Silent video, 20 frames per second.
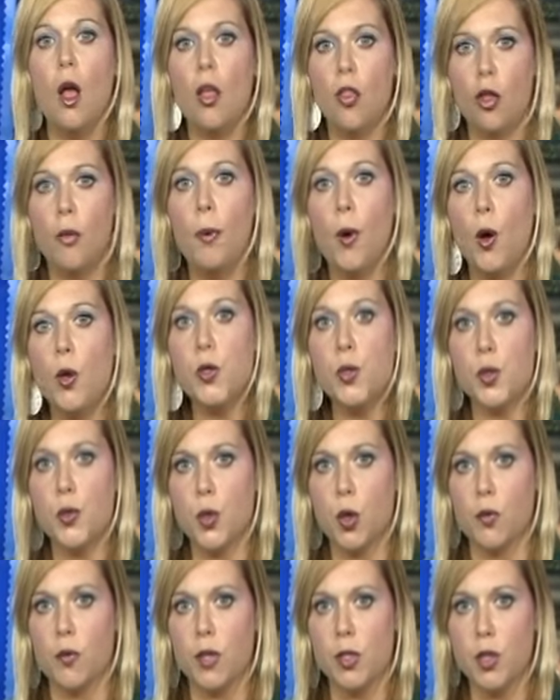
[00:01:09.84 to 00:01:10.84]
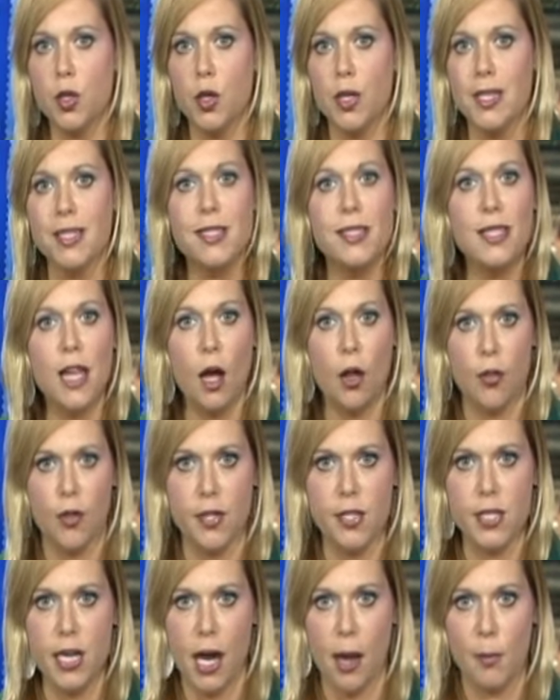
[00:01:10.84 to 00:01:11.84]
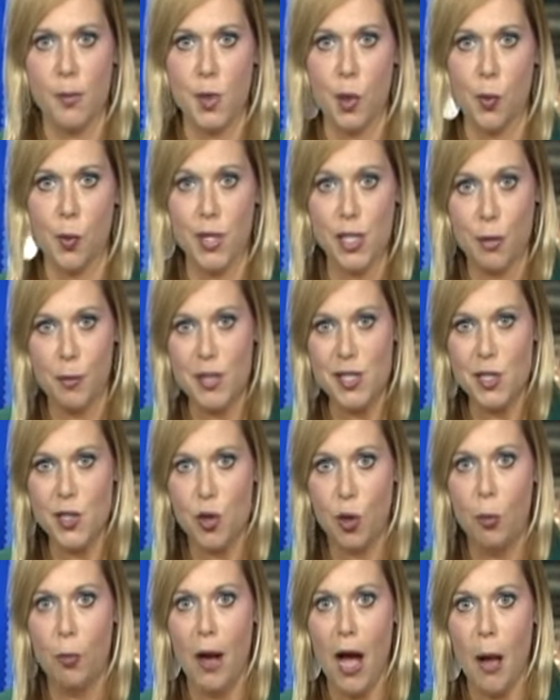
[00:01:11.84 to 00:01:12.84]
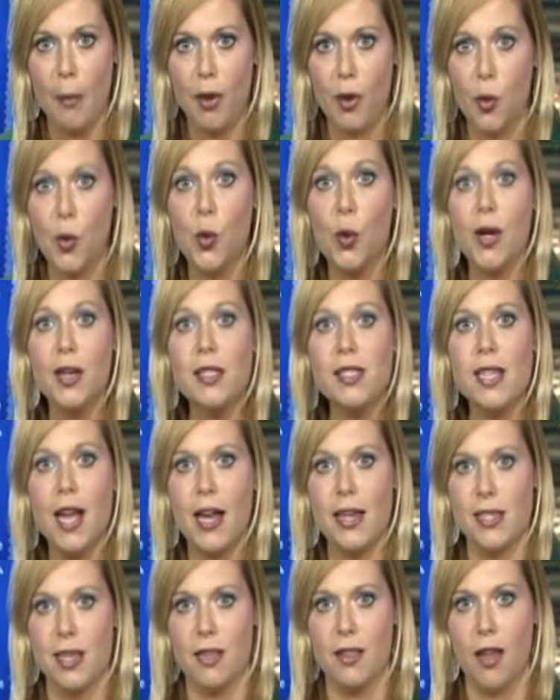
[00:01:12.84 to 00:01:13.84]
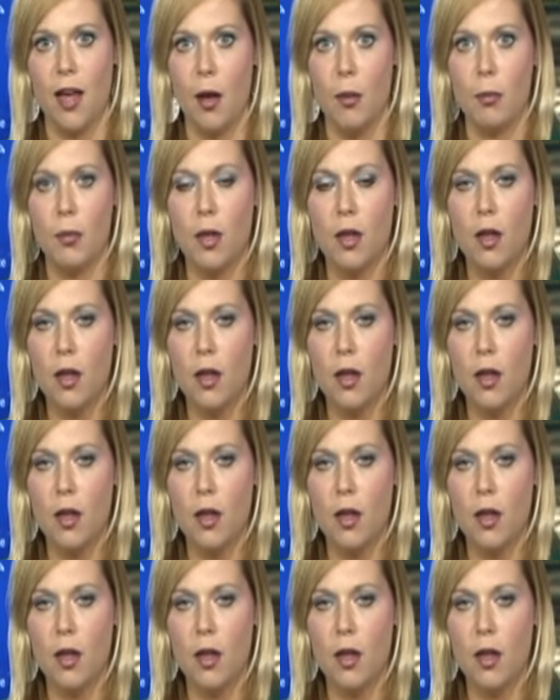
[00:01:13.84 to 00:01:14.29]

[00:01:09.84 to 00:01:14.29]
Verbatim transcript: The Postal Service could sell the stamps and risk Mrs. Obama criticizing them.